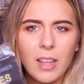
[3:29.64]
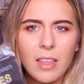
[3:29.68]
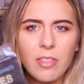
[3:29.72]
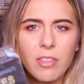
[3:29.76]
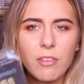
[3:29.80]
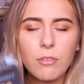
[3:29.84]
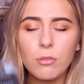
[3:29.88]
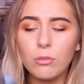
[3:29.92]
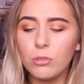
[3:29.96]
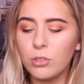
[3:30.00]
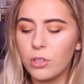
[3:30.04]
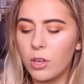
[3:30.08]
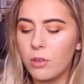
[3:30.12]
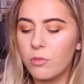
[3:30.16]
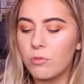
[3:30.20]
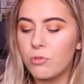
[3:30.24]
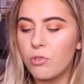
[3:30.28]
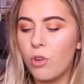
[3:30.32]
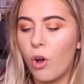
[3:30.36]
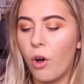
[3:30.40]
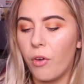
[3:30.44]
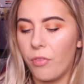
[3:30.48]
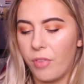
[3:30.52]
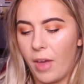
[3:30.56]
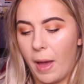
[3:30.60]
They're also
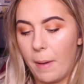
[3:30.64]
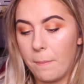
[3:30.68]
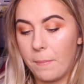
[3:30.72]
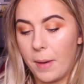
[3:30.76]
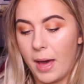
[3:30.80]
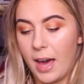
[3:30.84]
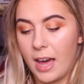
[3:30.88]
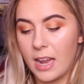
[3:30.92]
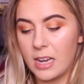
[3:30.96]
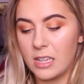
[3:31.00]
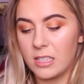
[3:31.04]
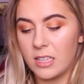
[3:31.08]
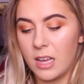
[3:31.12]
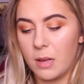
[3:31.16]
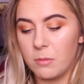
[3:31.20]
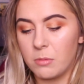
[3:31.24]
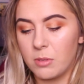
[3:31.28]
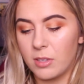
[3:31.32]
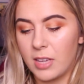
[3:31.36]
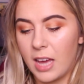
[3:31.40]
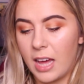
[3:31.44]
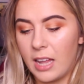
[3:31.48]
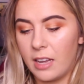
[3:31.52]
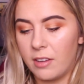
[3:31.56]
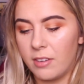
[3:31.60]
not that bad in terms
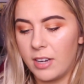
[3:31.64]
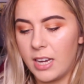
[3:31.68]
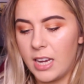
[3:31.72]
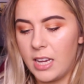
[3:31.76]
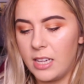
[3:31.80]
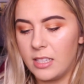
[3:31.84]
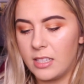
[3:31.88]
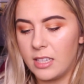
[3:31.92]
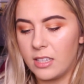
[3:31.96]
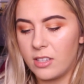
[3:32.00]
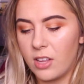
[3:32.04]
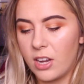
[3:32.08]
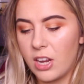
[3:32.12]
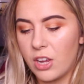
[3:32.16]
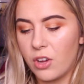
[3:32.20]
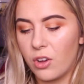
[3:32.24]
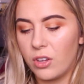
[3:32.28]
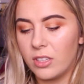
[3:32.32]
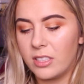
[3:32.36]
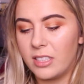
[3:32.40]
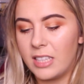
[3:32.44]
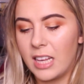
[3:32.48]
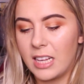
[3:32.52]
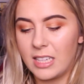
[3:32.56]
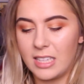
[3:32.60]
of calories. It's only
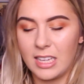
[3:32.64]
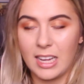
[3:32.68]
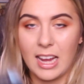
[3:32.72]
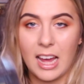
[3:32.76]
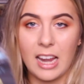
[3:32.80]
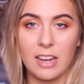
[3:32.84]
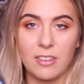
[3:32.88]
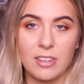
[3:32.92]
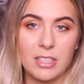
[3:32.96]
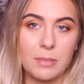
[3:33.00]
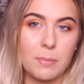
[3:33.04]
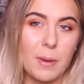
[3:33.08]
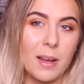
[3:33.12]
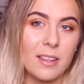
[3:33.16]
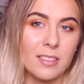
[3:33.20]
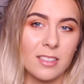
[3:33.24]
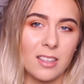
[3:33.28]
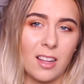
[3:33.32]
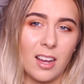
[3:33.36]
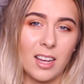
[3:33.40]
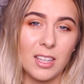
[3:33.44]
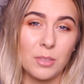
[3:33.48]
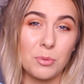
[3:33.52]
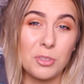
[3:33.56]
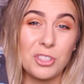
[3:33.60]
got 60 calories per
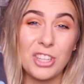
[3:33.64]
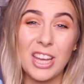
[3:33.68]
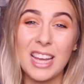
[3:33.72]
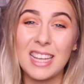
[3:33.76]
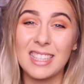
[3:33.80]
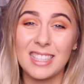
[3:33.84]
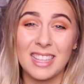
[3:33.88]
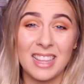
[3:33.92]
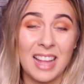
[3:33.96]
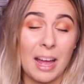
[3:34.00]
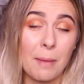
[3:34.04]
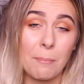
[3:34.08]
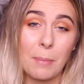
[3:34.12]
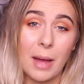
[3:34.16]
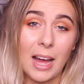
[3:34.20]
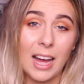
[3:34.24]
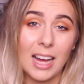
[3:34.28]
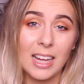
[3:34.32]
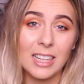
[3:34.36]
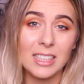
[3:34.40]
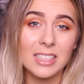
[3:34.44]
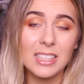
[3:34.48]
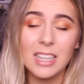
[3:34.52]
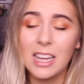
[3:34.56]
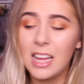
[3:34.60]
slice, which isn't that
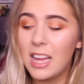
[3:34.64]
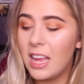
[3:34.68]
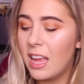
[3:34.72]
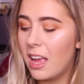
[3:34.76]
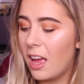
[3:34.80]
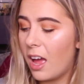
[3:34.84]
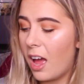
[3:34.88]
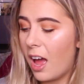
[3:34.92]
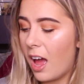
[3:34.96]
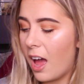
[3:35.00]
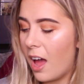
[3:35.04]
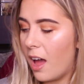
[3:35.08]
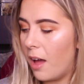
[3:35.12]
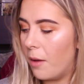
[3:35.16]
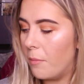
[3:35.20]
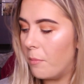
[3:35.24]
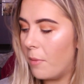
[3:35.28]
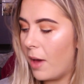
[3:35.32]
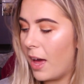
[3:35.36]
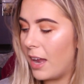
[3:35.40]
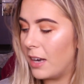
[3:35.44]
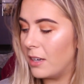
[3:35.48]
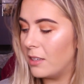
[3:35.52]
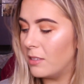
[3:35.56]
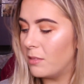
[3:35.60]
bad,
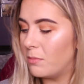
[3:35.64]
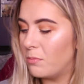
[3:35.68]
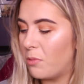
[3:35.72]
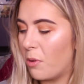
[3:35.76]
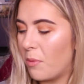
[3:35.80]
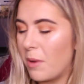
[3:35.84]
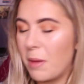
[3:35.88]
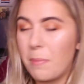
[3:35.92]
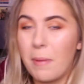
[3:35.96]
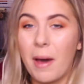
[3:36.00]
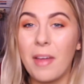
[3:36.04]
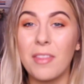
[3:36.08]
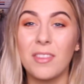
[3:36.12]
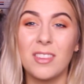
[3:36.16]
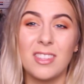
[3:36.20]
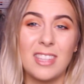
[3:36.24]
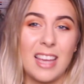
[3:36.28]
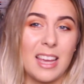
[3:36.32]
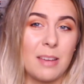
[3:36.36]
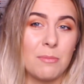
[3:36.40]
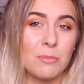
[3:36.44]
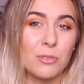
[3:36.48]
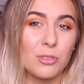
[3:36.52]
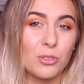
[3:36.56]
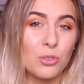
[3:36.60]
and probably about the
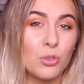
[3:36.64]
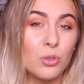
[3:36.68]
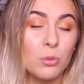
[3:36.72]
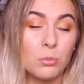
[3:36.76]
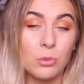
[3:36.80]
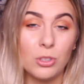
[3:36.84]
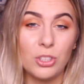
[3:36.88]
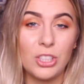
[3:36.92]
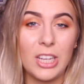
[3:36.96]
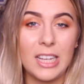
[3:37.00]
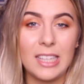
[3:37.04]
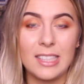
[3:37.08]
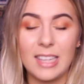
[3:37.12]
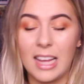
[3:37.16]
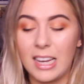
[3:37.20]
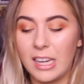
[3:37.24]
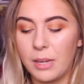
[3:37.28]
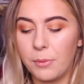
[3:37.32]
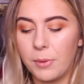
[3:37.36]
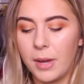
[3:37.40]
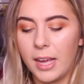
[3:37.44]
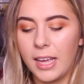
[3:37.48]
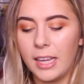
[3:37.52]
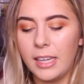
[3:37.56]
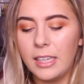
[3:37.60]
same as normal cheese
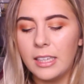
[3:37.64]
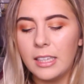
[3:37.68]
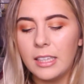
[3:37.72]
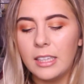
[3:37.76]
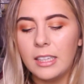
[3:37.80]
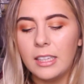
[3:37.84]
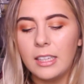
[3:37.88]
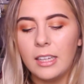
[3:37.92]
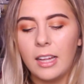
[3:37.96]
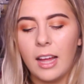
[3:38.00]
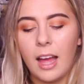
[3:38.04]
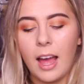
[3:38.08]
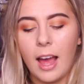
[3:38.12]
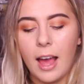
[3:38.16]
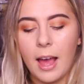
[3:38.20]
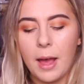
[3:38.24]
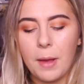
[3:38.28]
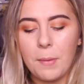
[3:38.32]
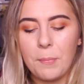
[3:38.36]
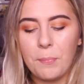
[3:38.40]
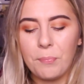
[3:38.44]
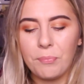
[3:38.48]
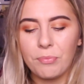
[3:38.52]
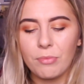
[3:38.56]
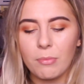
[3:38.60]
anyway.
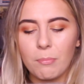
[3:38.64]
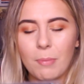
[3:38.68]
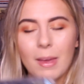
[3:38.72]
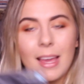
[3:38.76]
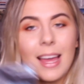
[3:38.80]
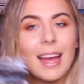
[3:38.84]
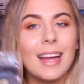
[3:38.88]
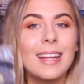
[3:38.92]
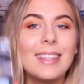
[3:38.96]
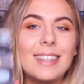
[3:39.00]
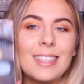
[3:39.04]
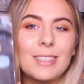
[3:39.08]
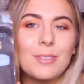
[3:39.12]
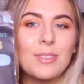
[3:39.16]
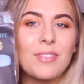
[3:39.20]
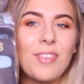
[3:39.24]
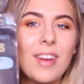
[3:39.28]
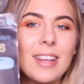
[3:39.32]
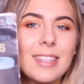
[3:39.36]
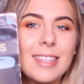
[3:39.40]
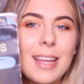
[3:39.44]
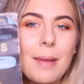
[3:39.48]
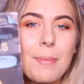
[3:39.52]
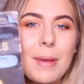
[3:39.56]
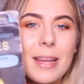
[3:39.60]
But yeah, this is the
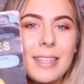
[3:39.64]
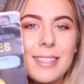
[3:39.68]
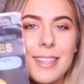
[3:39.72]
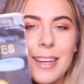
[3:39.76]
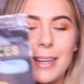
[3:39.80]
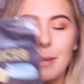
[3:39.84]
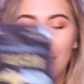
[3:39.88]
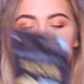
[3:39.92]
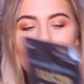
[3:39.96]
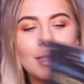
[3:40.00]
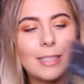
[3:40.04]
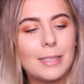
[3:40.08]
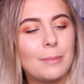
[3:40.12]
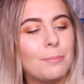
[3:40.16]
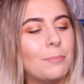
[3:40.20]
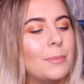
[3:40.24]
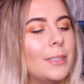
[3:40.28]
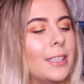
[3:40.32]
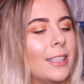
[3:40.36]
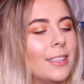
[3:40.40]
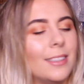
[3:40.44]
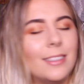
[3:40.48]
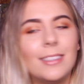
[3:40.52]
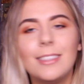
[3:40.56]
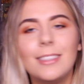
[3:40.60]
first thing I picked up, some